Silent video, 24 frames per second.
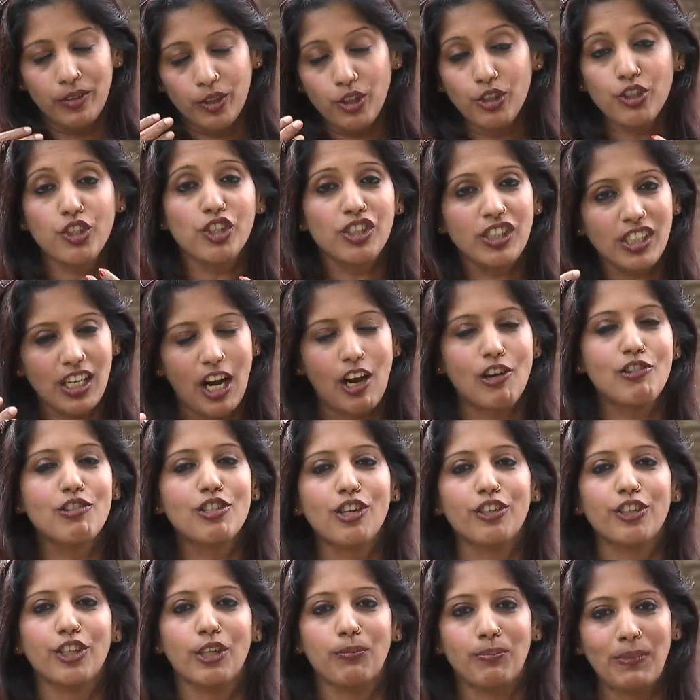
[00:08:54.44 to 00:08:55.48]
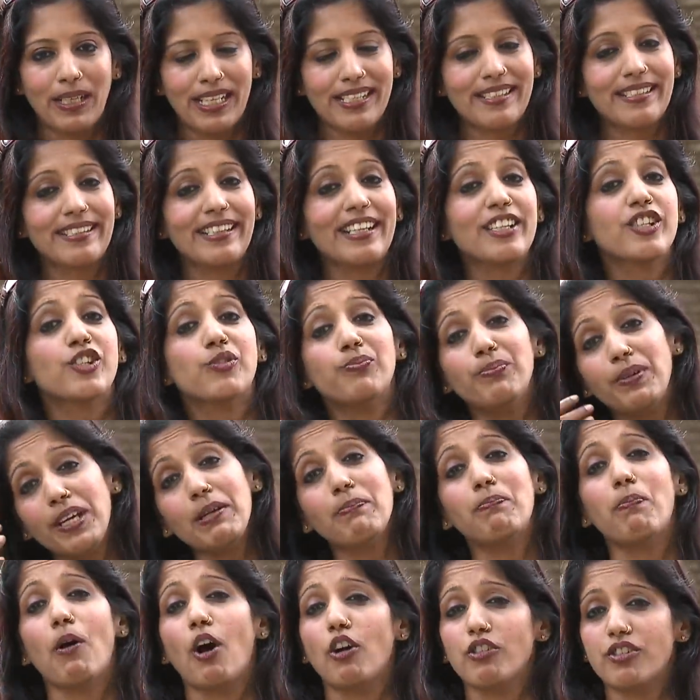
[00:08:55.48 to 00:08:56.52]
You should count on your blessings,
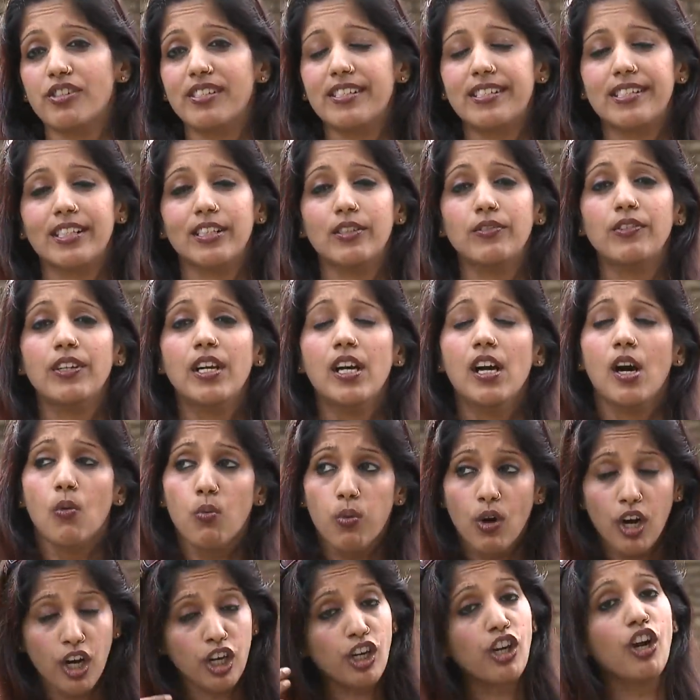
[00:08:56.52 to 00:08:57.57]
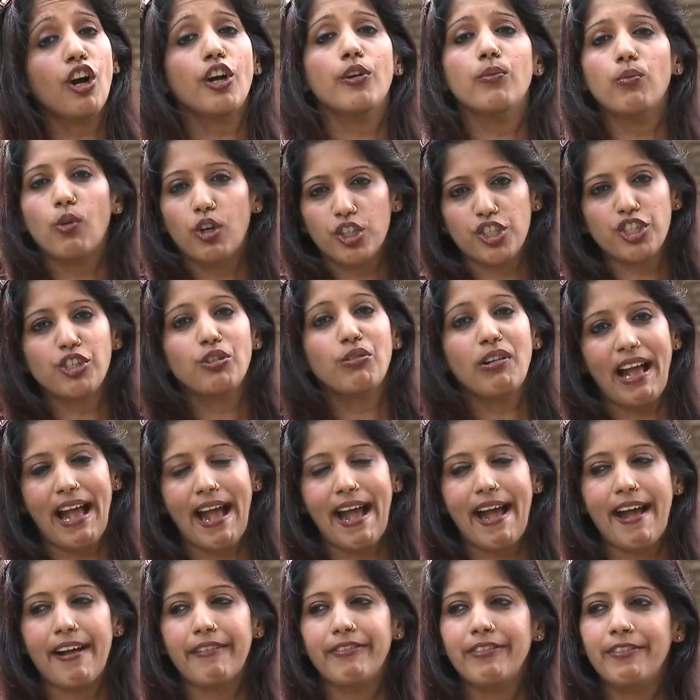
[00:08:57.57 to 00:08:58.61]
be positive, work on what you
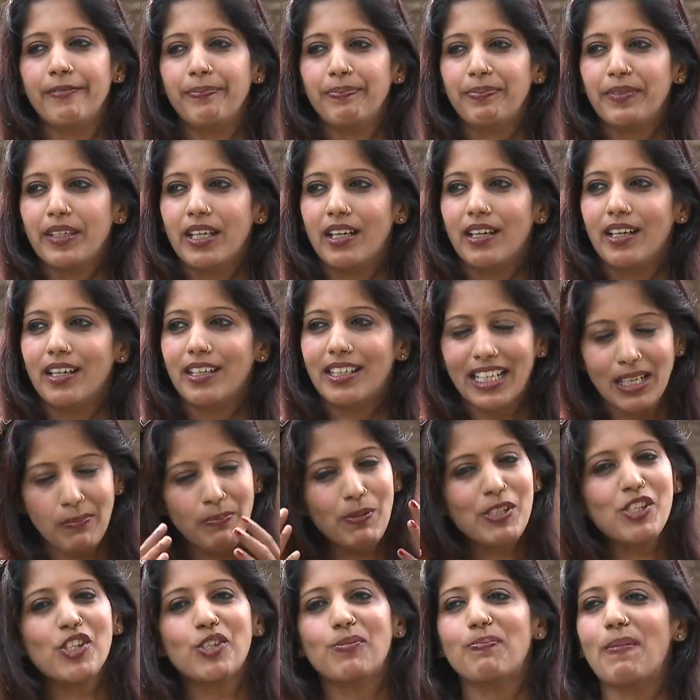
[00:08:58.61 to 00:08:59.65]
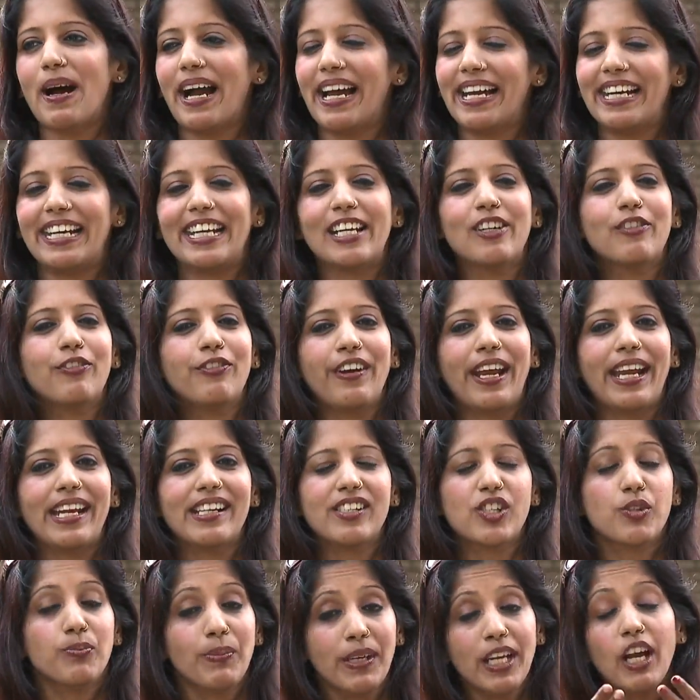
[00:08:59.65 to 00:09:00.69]
have, keep a smiling
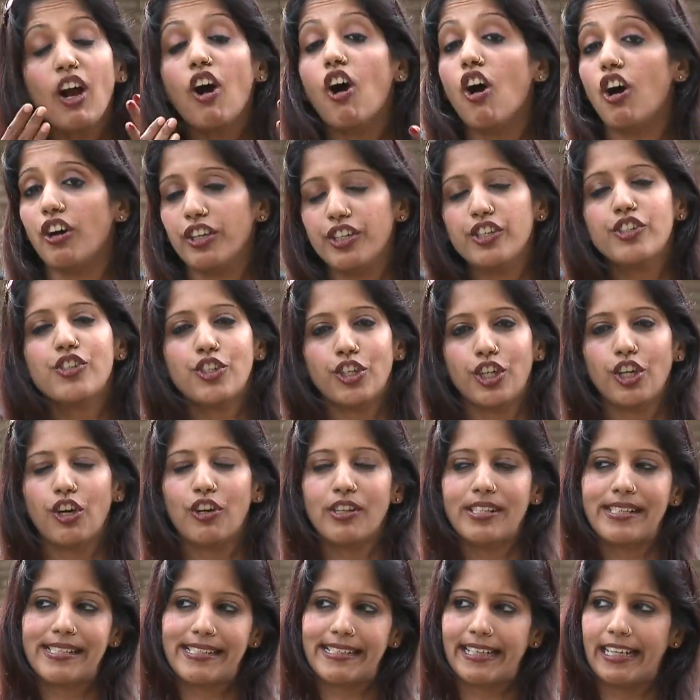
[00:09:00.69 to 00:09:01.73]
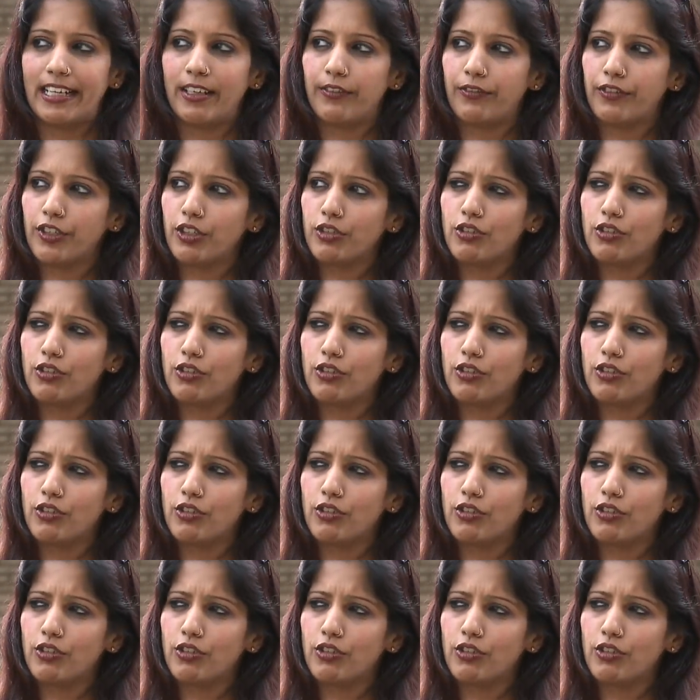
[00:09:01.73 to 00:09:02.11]
face, be honest to yourself.